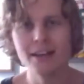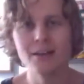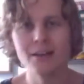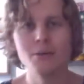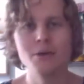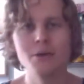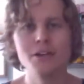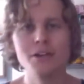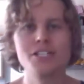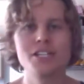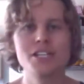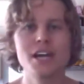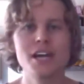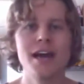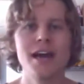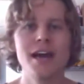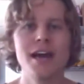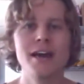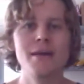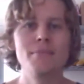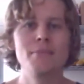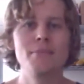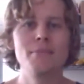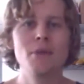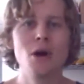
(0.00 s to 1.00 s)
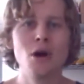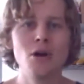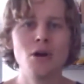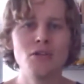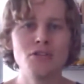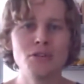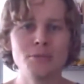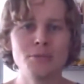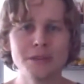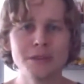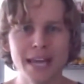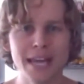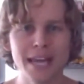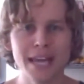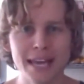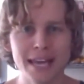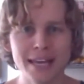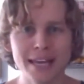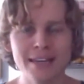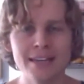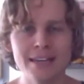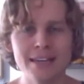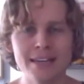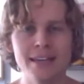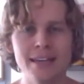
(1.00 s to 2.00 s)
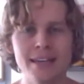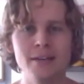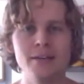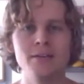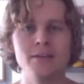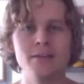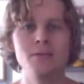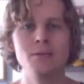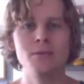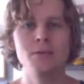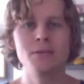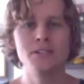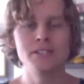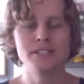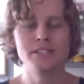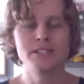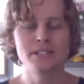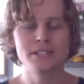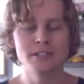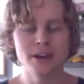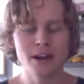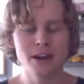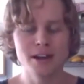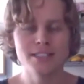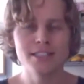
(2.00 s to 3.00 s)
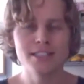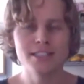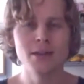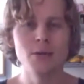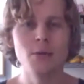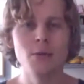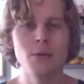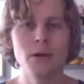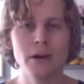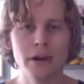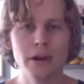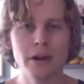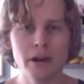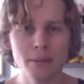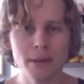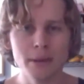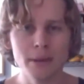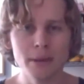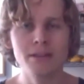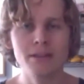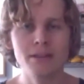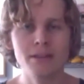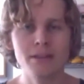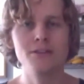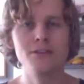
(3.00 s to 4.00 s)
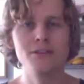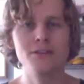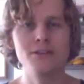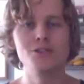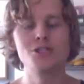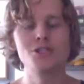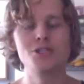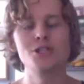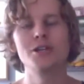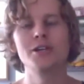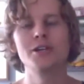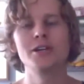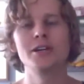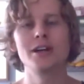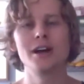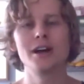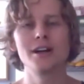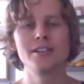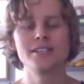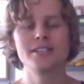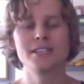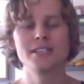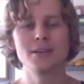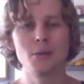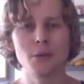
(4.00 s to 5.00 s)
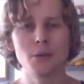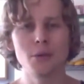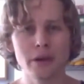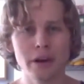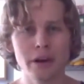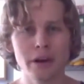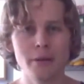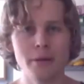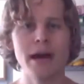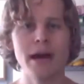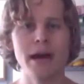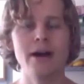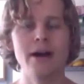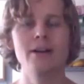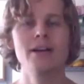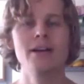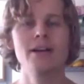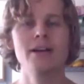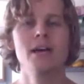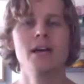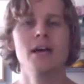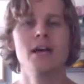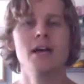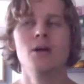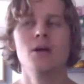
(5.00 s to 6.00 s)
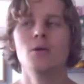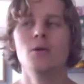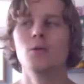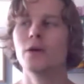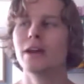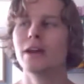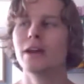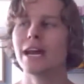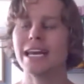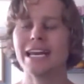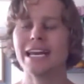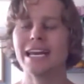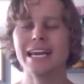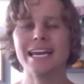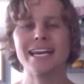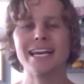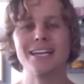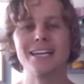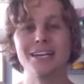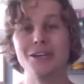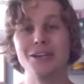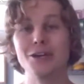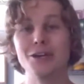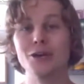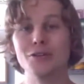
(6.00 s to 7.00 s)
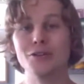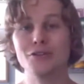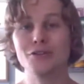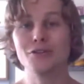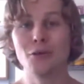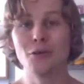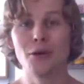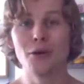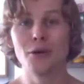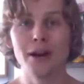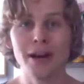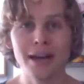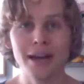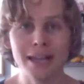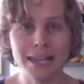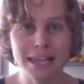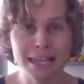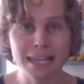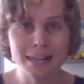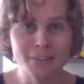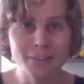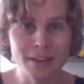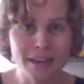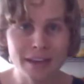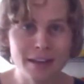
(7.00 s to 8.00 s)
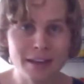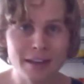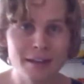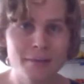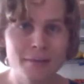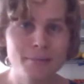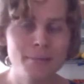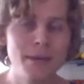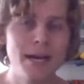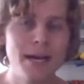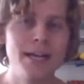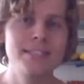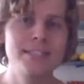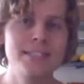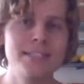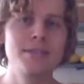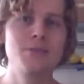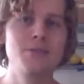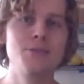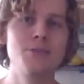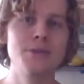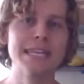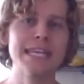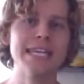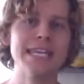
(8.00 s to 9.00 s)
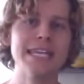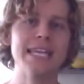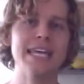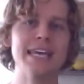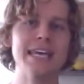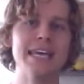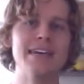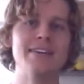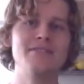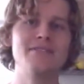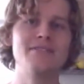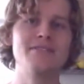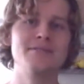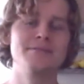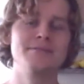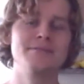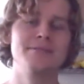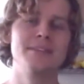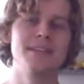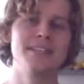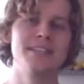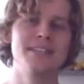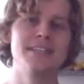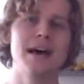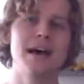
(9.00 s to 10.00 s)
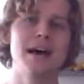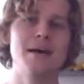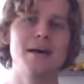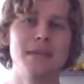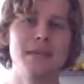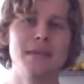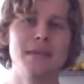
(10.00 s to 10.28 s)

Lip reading: in which I overplanned and was constantly worried about the future and constantly worried about what I needed to do for a living. But to really live does not